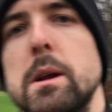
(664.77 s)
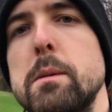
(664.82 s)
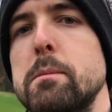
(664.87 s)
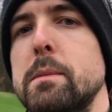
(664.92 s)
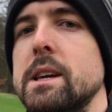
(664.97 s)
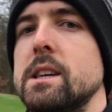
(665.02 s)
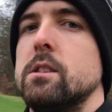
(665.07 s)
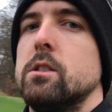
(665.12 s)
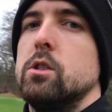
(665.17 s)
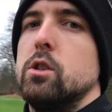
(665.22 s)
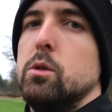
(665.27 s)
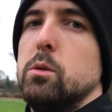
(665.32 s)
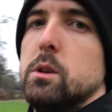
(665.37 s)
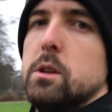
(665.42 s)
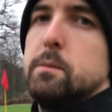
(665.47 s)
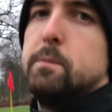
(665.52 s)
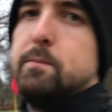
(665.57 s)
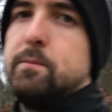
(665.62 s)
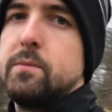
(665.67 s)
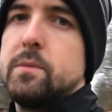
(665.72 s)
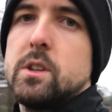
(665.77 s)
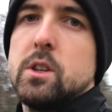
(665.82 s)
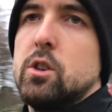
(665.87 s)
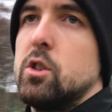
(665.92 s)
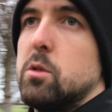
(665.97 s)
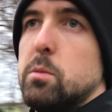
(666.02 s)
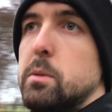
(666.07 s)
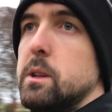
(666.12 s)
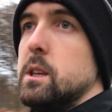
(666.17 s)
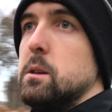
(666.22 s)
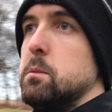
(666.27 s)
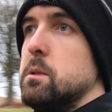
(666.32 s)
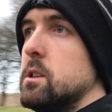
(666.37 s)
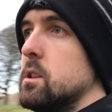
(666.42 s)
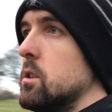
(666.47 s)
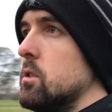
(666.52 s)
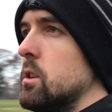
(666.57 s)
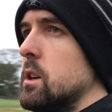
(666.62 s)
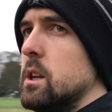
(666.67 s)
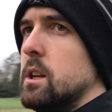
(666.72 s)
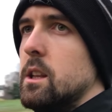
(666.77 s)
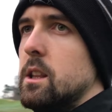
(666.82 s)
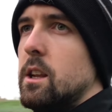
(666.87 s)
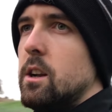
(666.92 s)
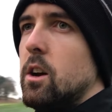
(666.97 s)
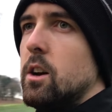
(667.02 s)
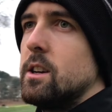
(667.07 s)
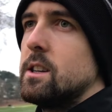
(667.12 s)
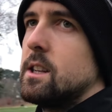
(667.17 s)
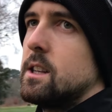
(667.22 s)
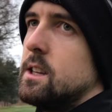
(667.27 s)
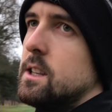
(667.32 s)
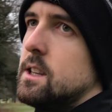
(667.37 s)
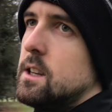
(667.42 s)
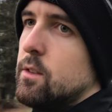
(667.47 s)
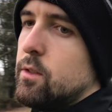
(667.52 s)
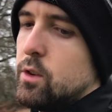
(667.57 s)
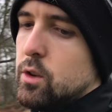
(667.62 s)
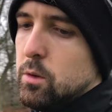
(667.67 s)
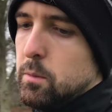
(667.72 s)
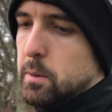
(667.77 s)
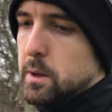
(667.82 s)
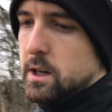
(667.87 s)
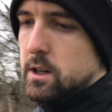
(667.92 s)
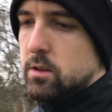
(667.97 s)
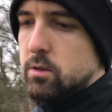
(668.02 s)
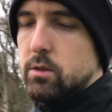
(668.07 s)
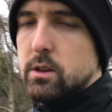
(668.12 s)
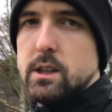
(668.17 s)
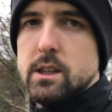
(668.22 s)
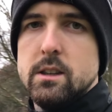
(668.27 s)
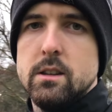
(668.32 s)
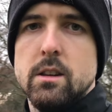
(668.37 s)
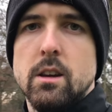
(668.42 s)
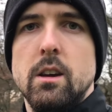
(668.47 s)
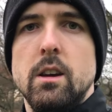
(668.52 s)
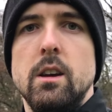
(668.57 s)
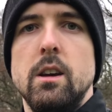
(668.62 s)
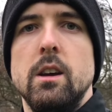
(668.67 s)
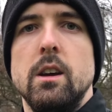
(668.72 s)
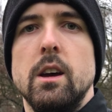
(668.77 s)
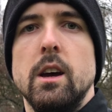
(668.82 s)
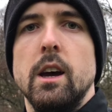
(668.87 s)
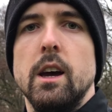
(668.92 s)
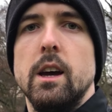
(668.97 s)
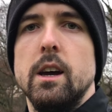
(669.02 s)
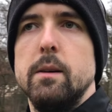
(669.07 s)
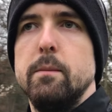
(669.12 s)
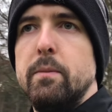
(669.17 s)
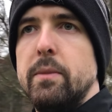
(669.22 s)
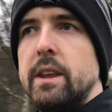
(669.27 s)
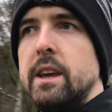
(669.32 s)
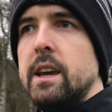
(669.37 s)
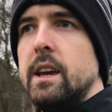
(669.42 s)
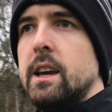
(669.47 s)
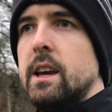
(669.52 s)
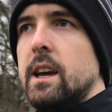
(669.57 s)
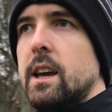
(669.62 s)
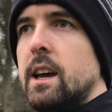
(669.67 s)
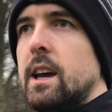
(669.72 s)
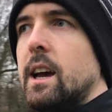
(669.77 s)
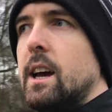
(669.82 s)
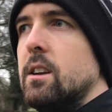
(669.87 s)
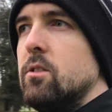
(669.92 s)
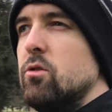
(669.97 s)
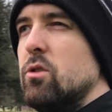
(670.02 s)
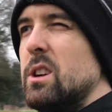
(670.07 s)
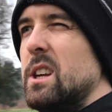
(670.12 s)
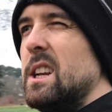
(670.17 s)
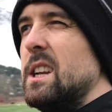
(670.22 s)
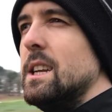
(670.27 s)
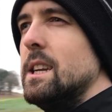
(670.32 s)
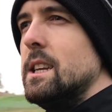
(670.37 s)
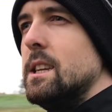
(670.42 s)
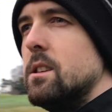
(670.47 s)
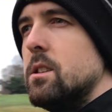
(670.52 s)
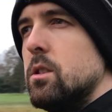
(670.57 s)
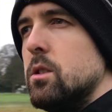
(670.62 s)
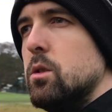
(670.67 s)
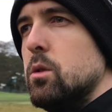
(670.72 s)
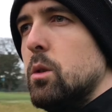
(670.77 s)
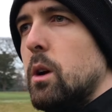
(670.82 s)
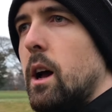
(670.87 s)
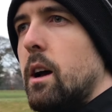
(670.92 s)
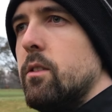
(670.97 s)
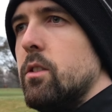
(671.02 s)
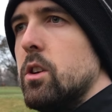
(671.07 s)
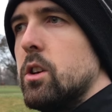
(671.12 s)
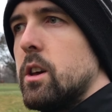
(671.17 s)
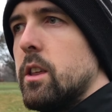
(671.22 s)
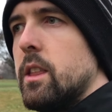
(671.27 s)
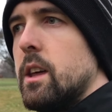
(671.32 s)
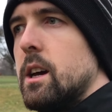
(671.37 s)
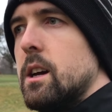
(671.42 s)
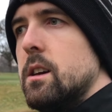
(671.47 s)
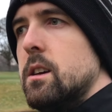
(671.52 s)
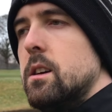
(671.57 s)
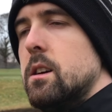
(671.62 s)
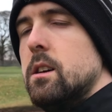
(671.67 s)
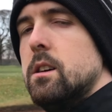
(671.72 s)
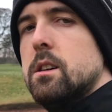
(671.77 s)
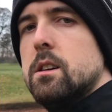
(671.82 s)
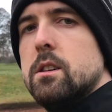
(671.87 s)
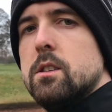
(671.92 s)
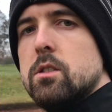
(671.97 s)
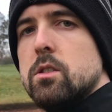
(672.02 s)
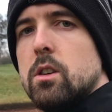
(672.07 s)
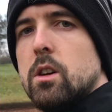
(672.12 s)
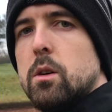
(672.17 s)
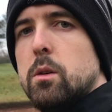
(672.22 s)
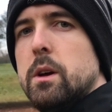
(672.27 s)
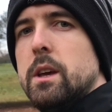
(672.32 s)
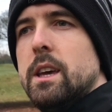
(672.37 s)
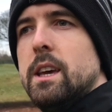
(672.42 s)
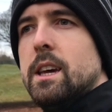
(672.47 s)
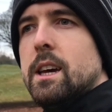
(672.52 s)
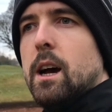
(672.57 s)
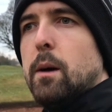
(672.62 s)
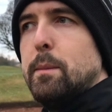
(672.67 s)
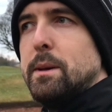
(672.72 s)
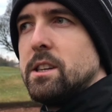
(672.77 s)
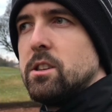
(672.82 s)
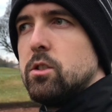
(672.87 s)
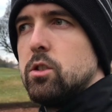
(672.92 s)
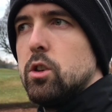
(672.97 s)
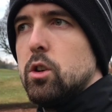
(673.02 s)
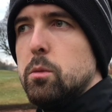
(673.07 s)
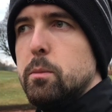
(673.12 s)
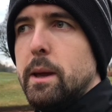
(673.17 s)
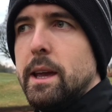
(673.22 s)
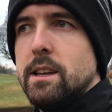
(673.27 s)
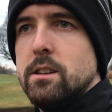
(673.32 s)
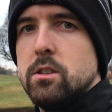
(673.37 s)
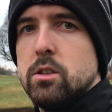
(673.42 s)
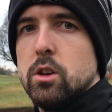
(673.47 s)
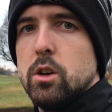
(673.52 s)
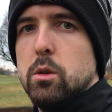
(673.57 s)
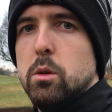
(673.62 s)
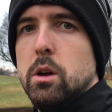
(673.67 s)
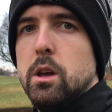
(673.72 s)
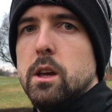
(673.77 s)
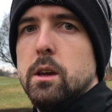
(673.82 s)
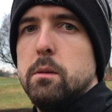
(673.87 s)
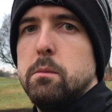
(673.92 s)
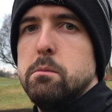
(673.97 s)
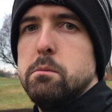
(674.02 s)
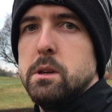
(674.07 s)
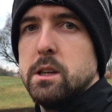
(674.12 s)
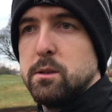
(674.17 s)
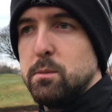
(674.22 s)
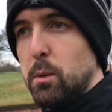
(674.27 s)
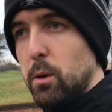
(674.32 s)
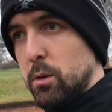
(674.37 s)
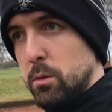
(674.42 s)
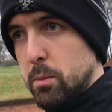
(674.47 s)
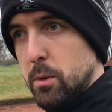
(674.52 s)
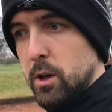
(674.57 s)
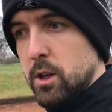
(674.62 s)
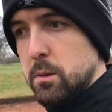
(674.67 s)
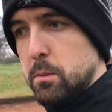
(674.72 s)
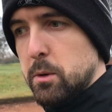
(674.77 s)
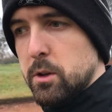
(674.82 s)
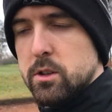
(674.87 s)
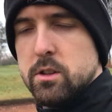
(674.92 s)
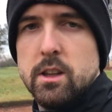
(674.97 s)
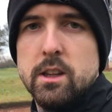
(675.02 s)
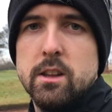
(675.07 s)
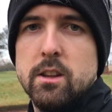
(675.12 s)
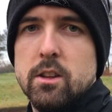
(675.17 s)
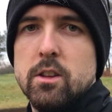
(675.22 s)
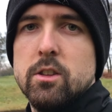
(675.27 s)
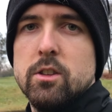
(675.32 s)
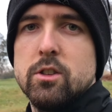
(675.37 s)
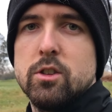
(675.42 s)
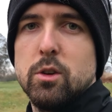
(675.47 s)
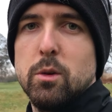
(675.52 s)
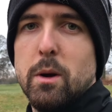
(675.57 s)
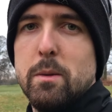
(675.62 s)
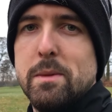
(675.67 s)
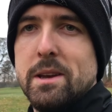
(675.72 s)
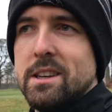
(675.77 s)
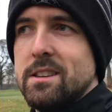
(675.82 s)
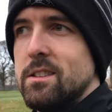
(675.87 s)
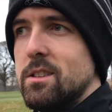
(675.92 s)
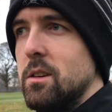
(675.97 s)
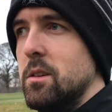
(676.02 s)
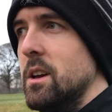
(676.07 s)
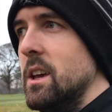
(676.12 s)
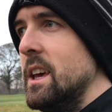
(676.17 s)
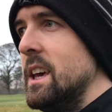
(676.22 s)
I missed 2 of them. Just completely missed the green, and they're not exactly difficult par 3s. I really need to have a look at that. So I missed 2, made 2, missed both birdie putts than the 2 I missed. So